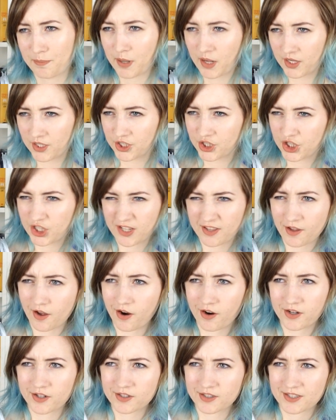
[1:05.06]
punch in the
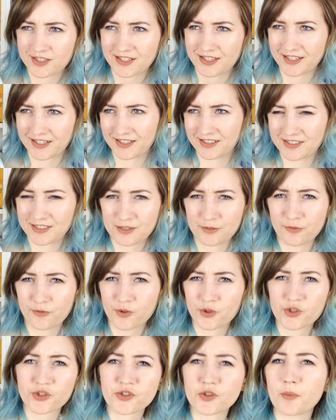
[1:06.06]
heart like it did
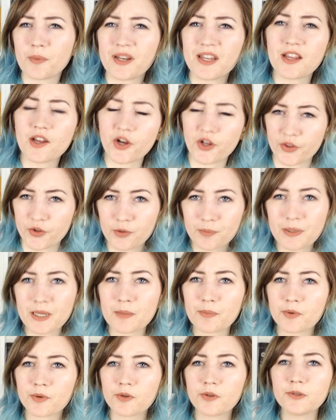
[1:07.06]
for so many other
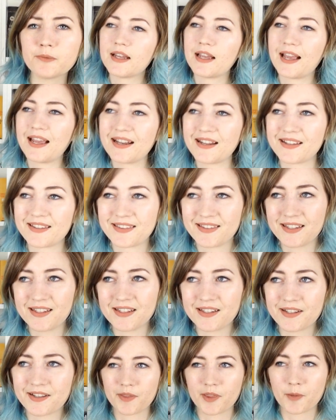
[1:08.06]
people. And I
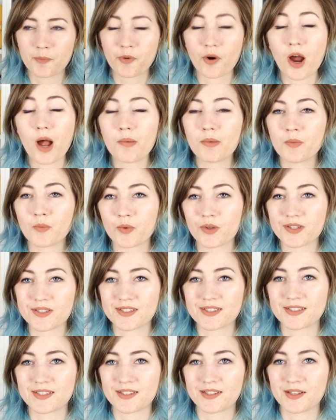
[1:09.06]
think the problem
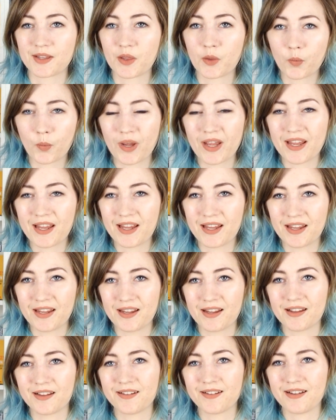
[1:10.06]
was the
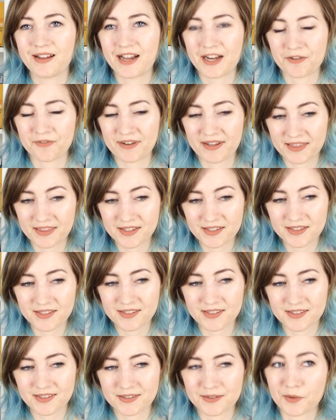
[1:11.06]
way I read
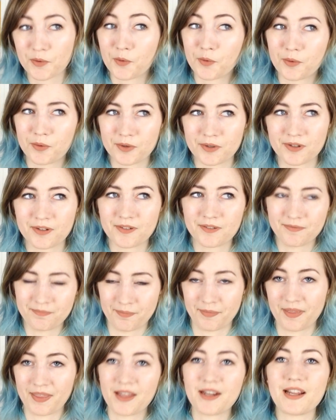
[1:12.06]
this, or
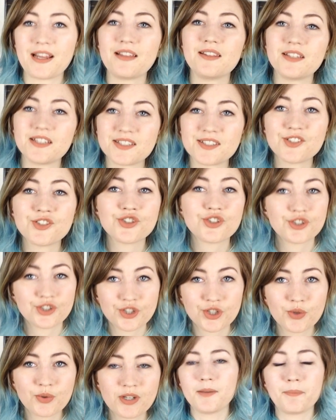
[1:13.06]
that I listened
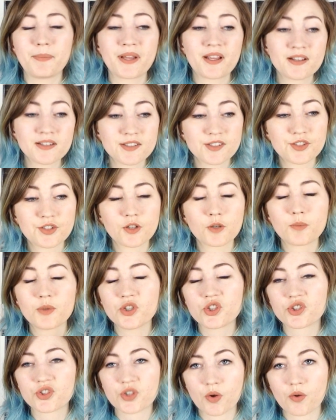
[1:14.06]
to it. Because it took me
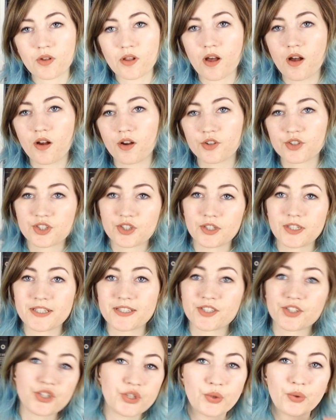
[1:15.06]
so long to
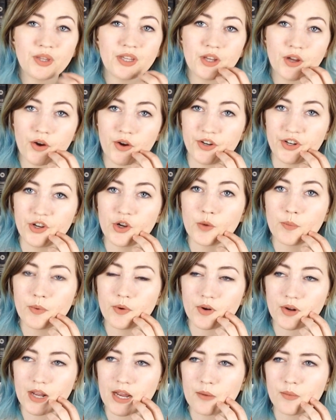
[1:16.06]
listen to the
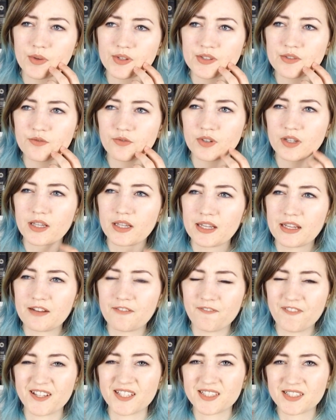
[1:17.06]
audiobook, I wasn't really
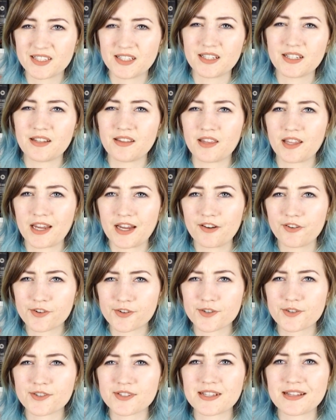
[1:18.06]
invested in the
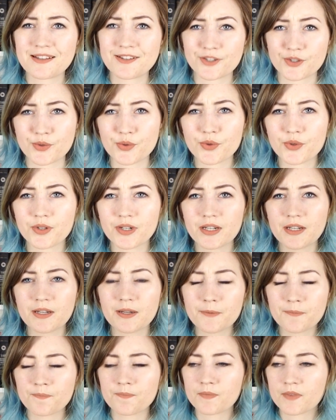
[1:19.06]
characters and the
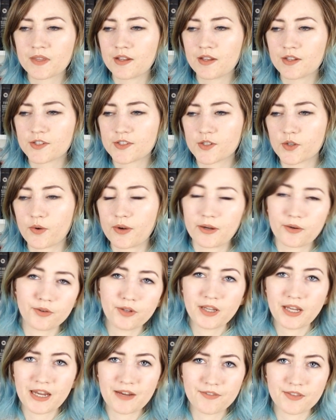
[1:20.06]
story. So I
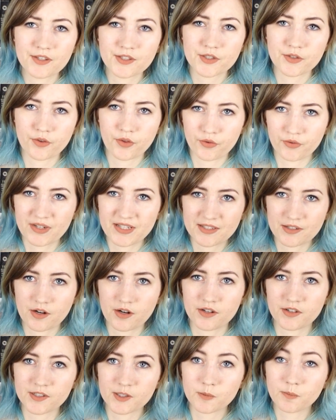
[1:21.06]
only gave this three
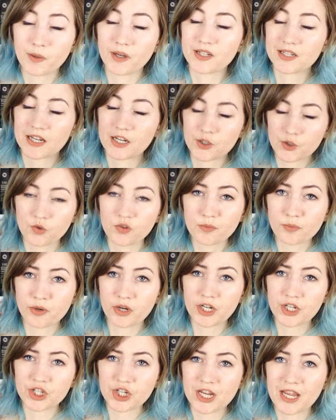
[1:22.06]
stars, but I do
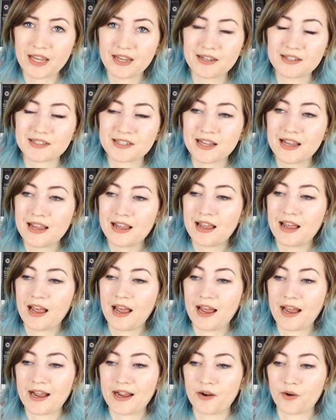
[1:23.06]
appreciate
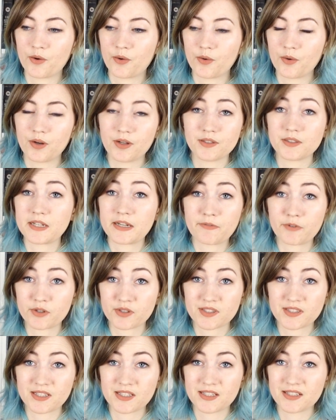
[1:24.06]
how
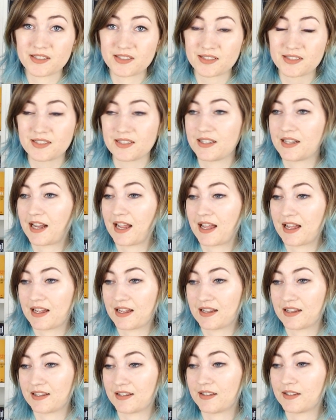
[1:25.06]
diverse it is. It
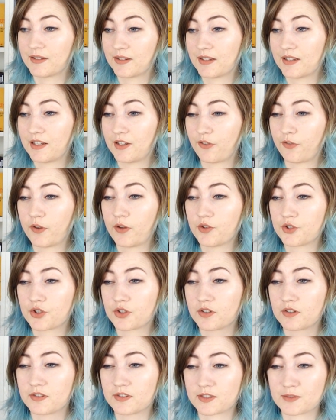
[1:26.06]
ha it
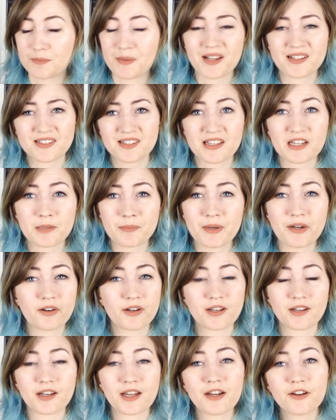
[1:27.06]
features
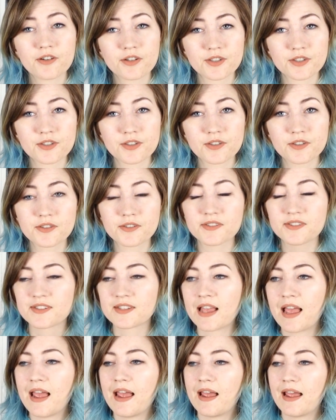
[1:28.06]
Mexican-American characters
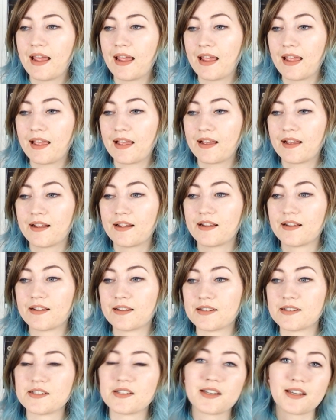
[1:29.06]

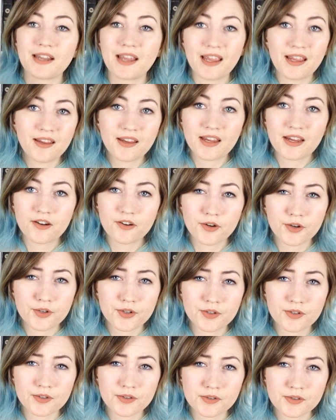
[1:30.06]
and gay
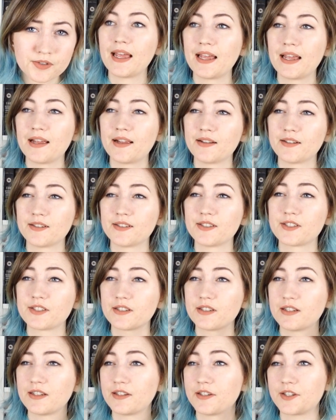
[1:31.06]
characters, and
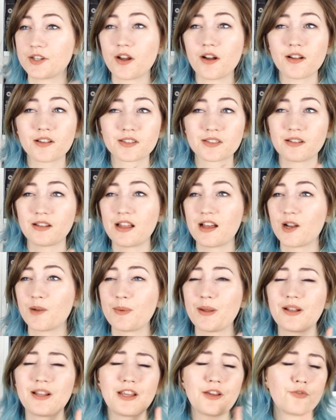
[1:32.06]
it talks a lot
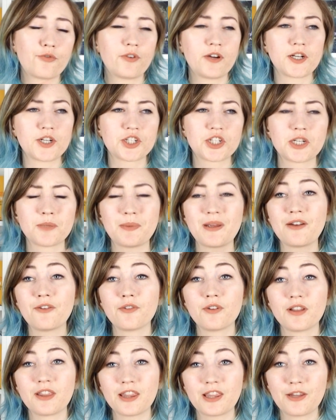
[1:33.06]
about like friendship,
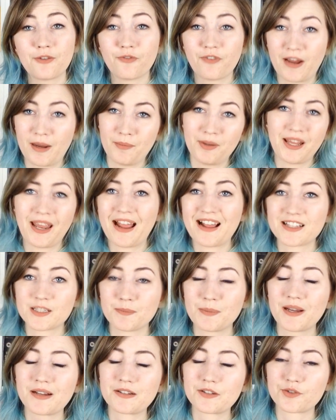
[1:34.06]
and the family
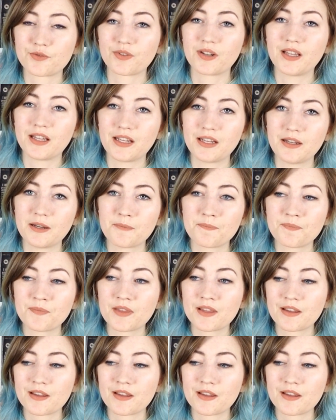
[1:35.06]
aspect is really,